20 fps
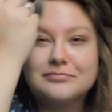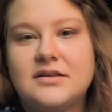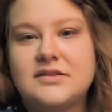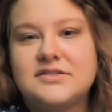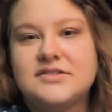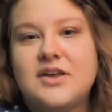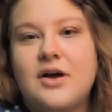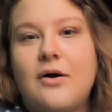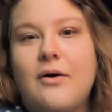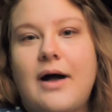
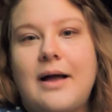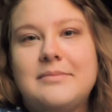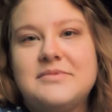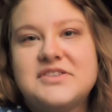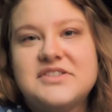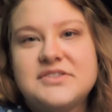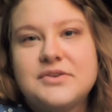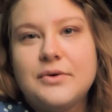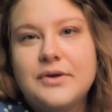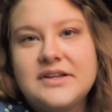So I'm
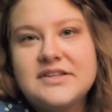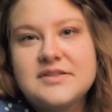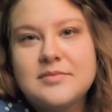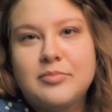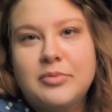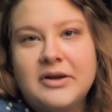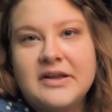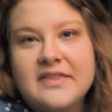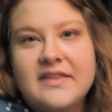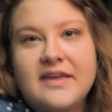just going to
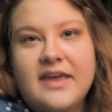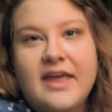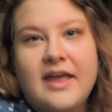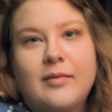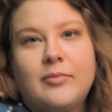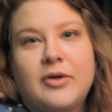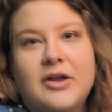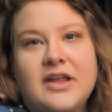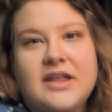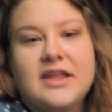bring the
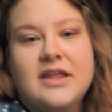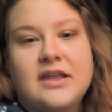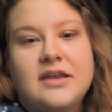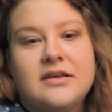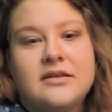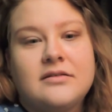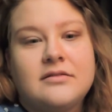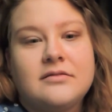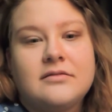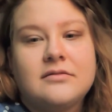camera
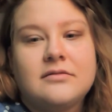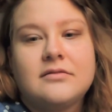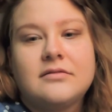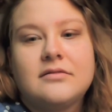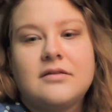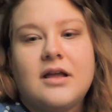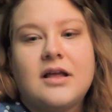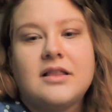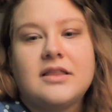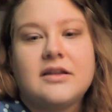in
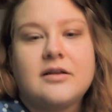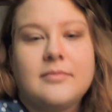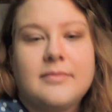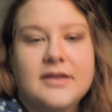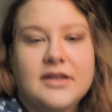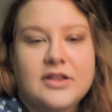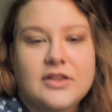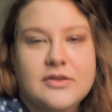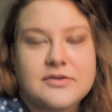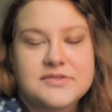a little
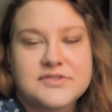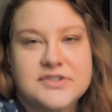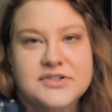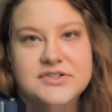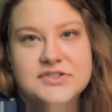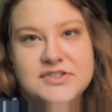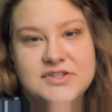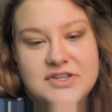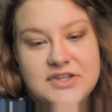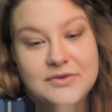bit closer
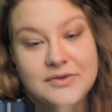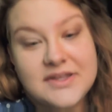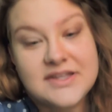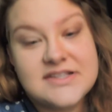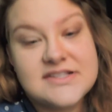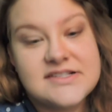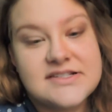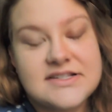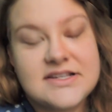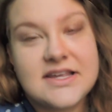so you
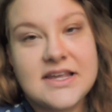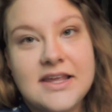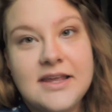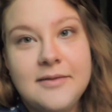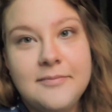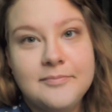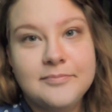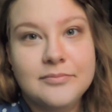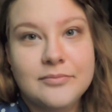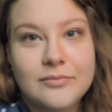can
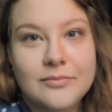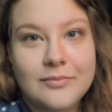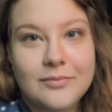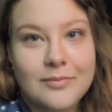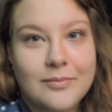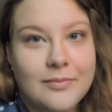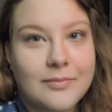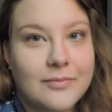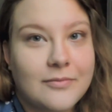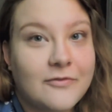see
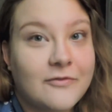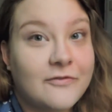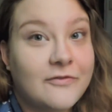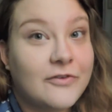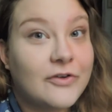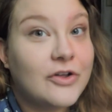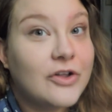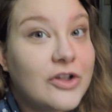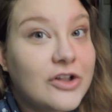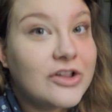
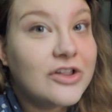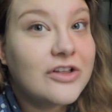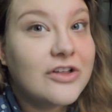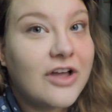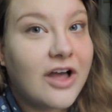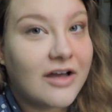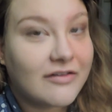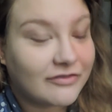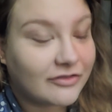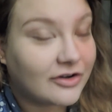full
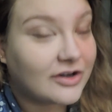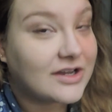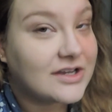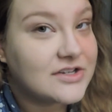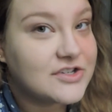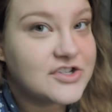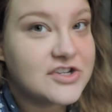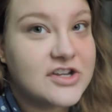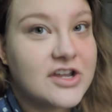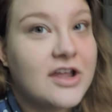
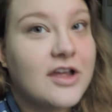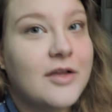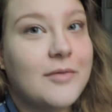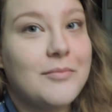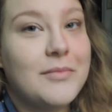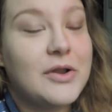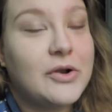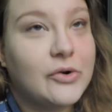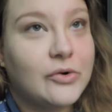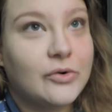coverage
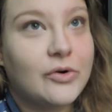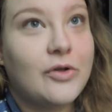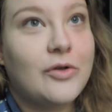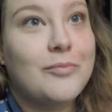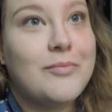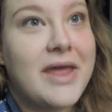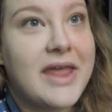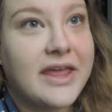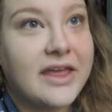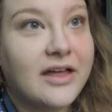mineral
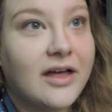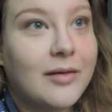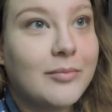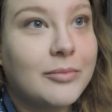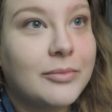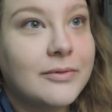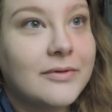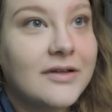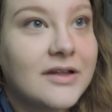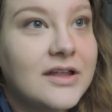
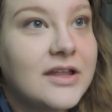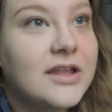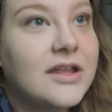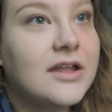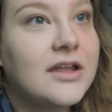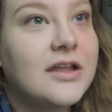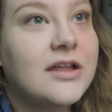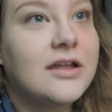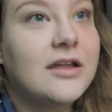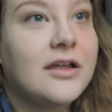makeup
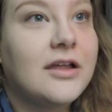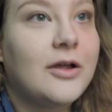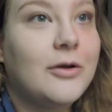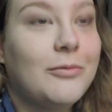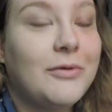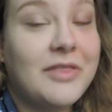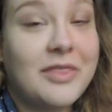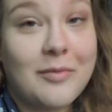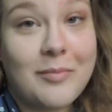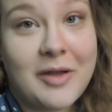
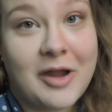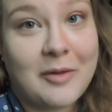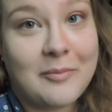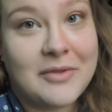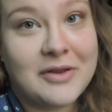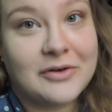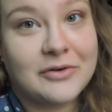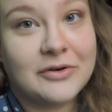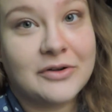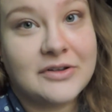with the
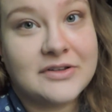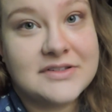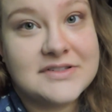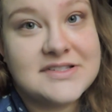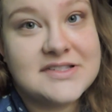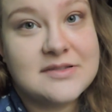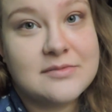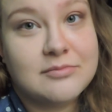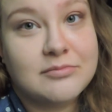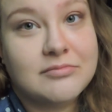
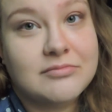BareMinerals